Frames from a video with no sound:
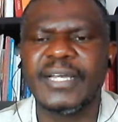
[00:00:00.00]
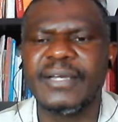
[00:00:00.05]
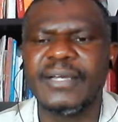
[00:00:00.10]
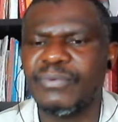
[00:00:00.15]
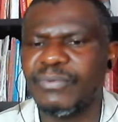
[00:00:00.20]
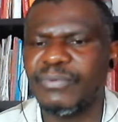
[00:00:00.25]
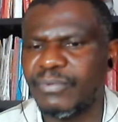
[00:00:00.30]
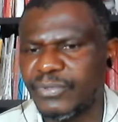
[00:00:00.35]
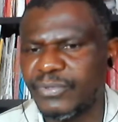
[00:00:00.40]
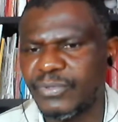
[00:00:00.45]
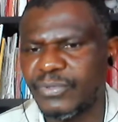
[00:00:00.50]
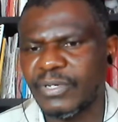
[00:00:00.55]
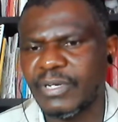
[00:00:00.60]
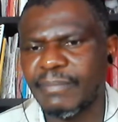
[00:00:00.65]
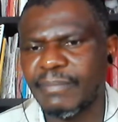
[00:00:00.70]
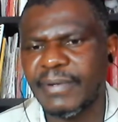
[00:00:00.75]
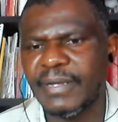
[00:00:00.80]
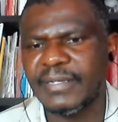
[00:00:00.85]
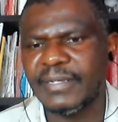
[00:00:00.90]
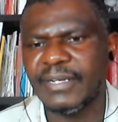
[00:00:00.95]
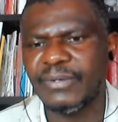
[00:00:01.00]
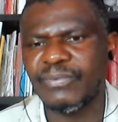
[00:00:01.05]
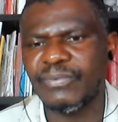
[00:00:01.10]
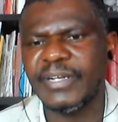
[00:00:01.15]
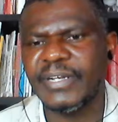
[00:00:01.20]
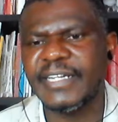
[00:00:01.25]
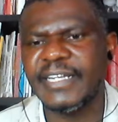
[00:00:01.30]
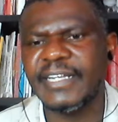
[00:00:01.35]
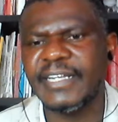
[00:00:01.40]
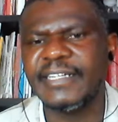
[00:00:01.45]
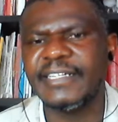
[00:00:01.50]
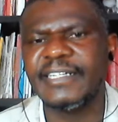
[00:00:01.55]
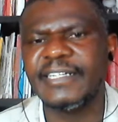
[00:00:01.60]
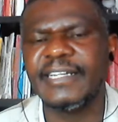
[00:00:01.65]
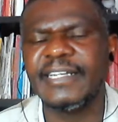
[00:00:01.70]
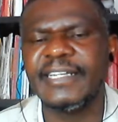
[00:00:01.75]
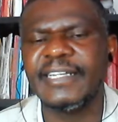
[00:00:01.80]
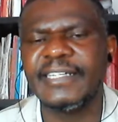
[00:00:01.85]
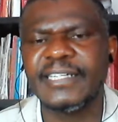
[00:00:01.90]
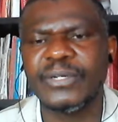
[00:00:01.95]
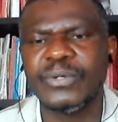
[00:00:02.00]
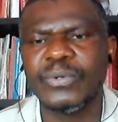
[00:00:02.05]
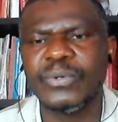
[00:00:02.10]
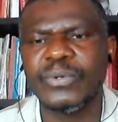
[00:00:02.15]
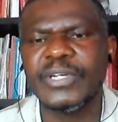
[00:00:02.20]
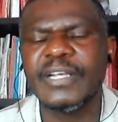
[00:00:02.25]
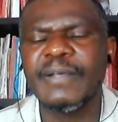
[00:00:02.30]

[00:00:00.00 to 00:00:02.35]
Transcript: we will talk about that one a little later on.